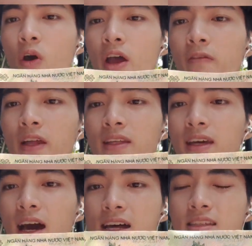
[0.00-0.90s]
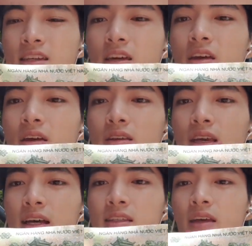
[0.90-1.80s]
Văn Gap.
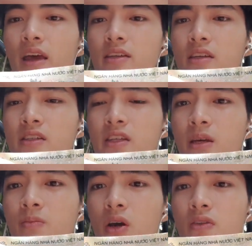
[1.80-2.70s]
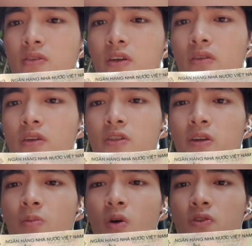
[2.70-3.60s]
Yes, it's a symbol, the
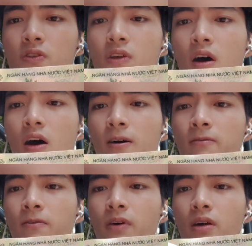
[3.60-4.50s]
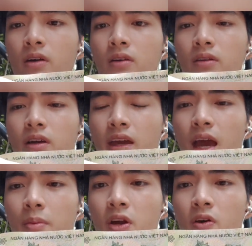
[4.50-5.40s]
symbol of the
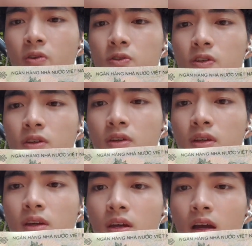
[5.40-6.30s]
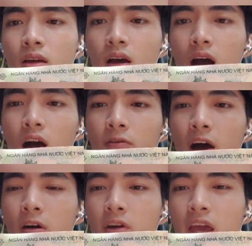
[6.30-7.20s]
capital of
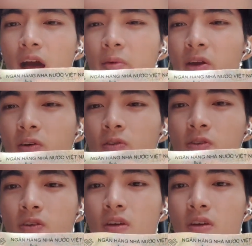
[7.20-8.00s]
our capitals.